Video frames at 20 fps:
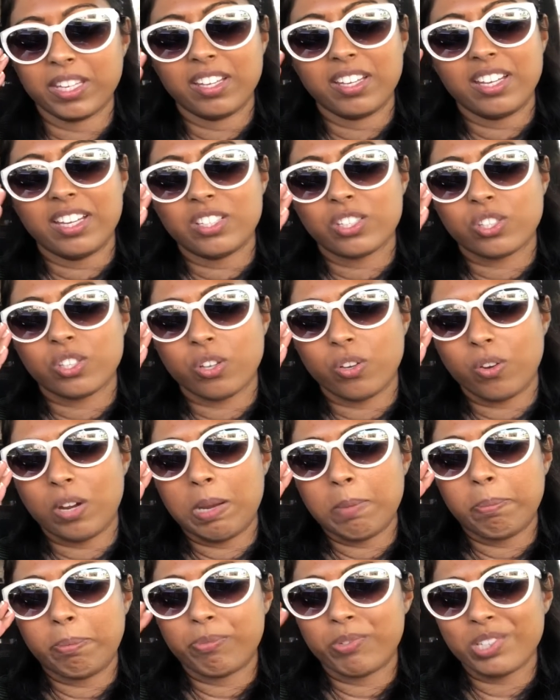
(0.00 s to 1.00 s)
So I
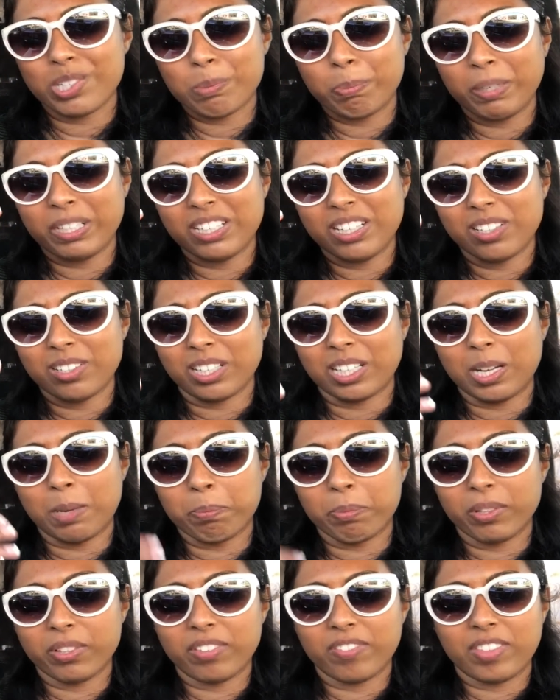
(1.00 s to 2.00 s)
just picked out a
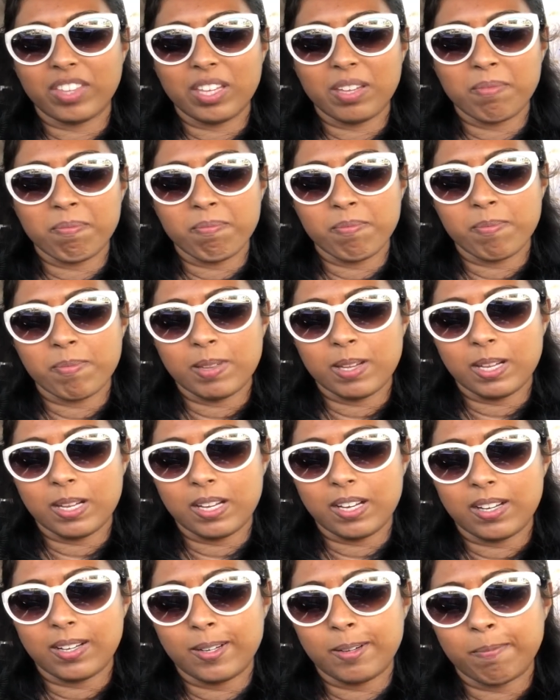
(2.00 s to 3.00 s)
couple of them.
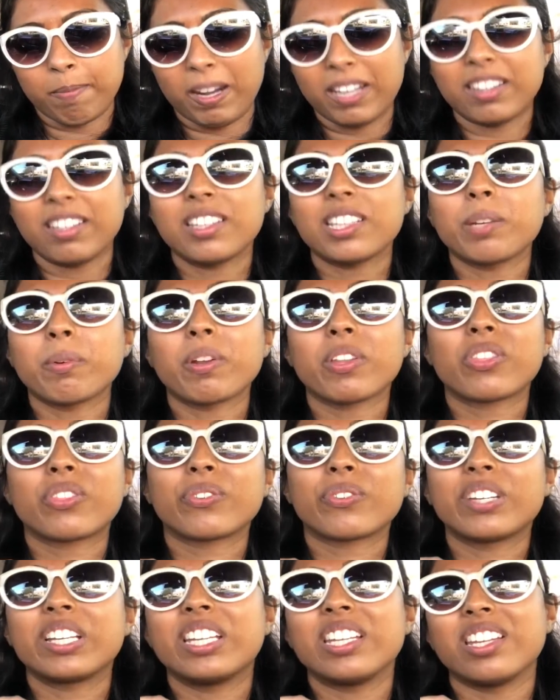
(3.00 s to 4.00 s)
I think there were
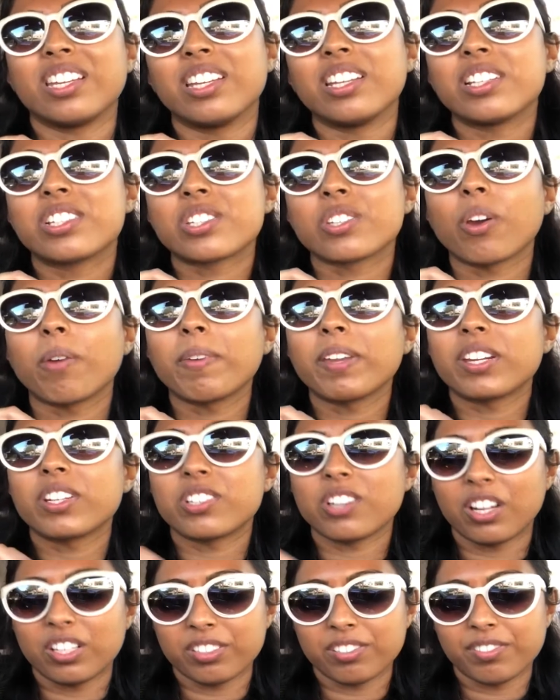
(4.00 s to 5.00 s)
3 each, so I paid
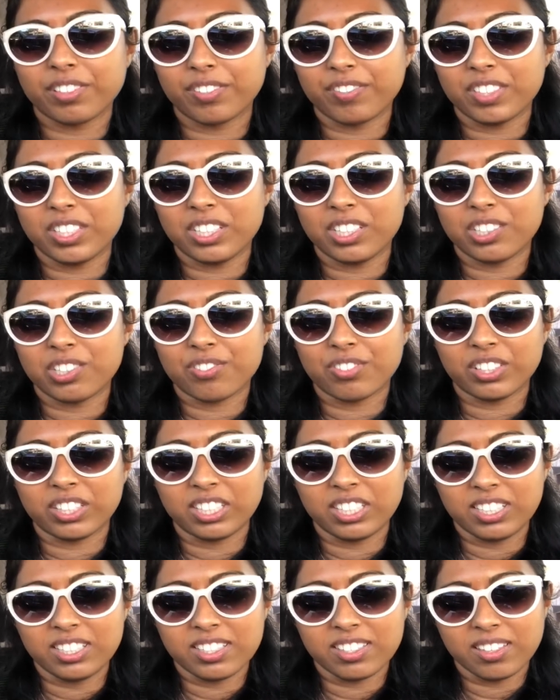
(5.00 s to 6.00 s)
$1.50 each for
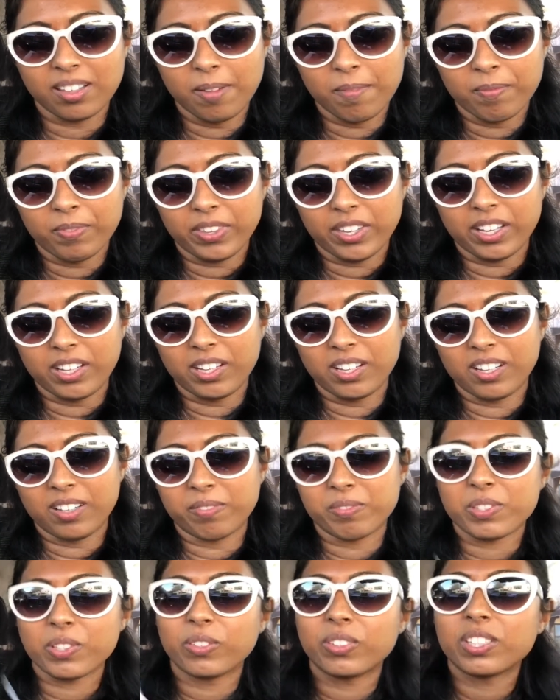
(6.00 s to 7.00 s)
these.
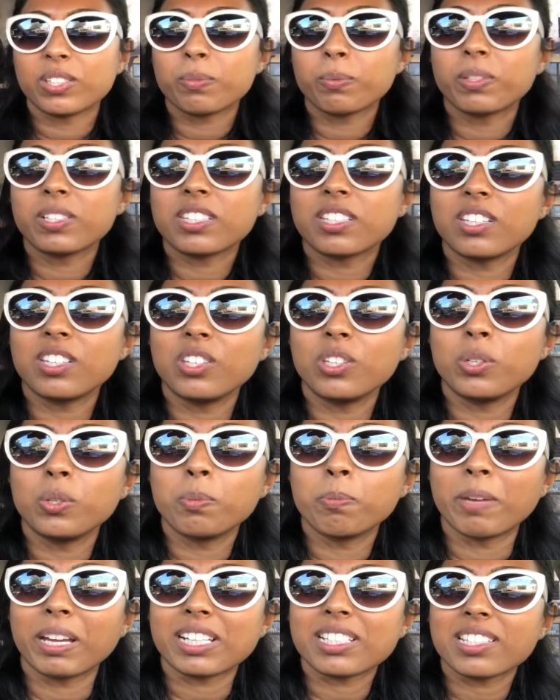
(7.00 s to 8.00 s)
So this one's a New
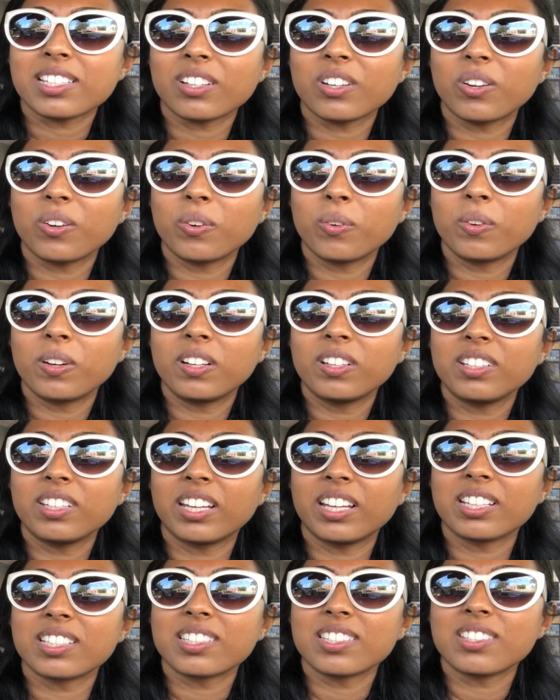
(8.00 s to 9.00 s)
Mexico one. It
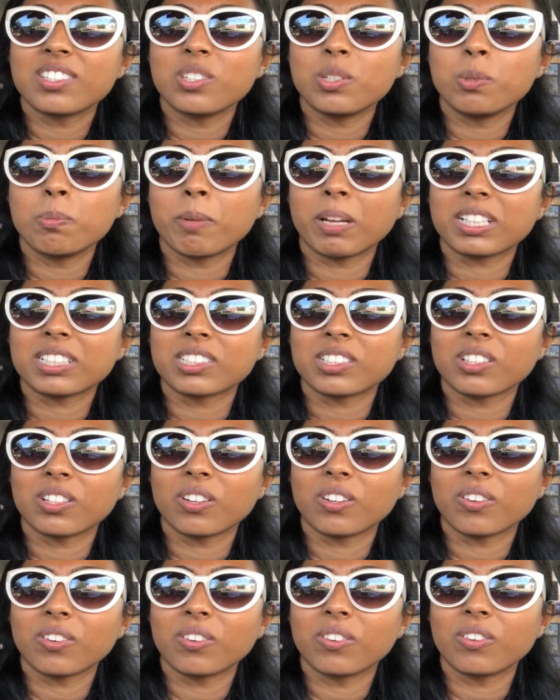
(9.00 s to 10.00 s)
has New
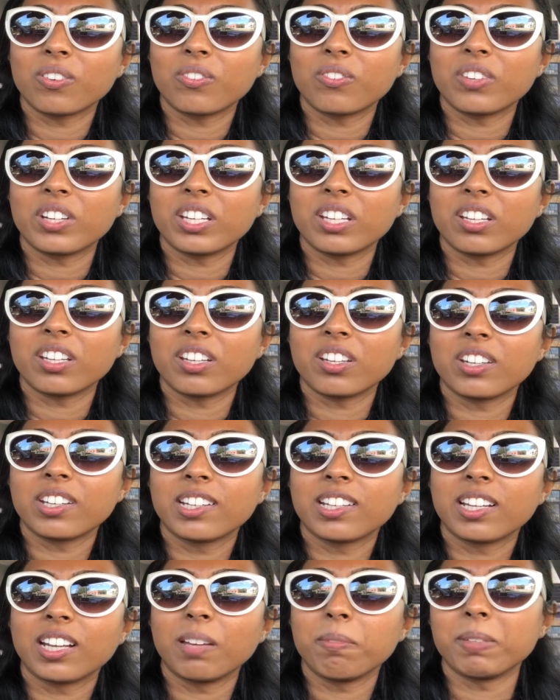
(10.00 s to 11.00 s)
Mexico written,
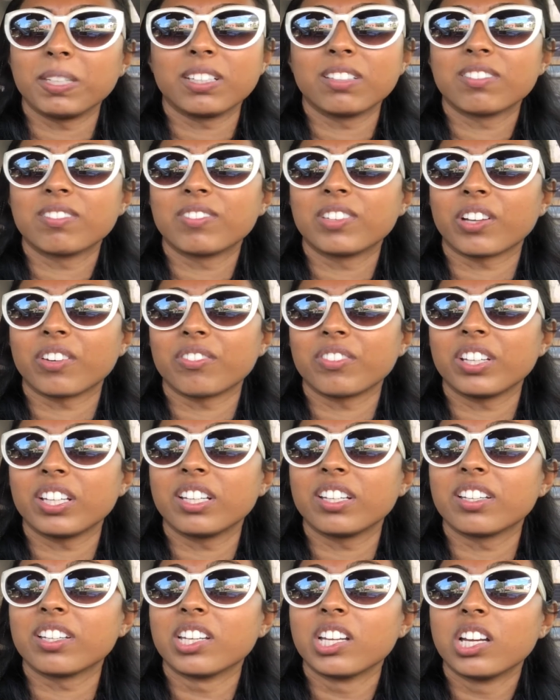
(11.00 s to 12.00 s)
I mean, not
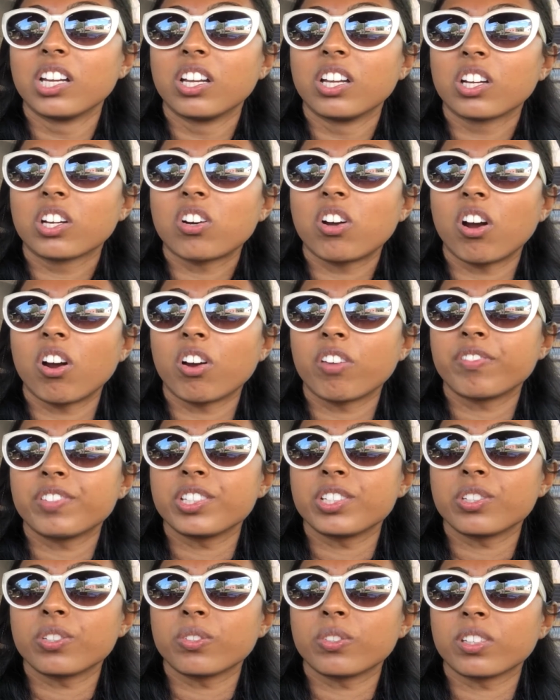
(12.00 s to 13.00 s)
written, carved
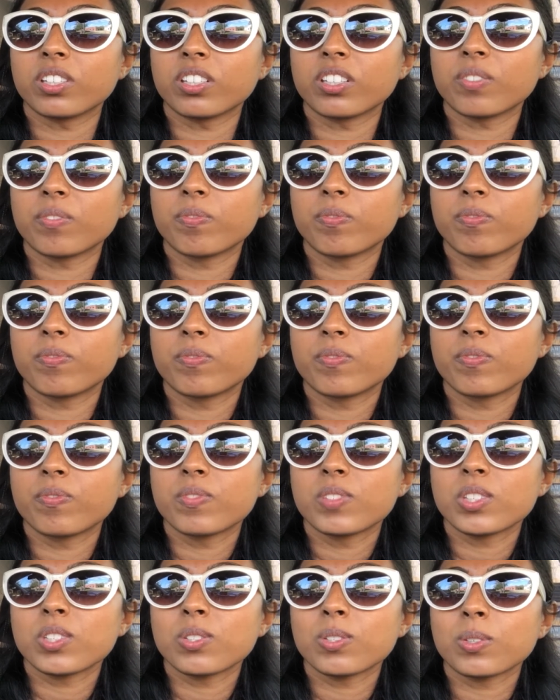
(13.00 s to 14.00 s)
into the
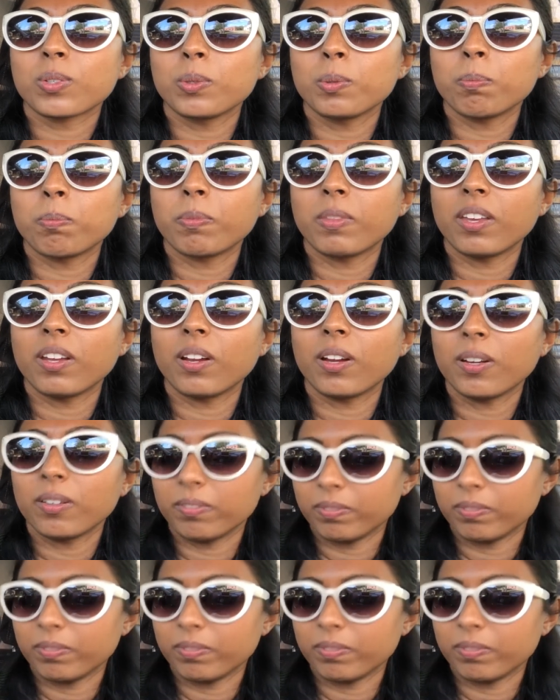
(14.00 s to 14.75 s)
scoop there.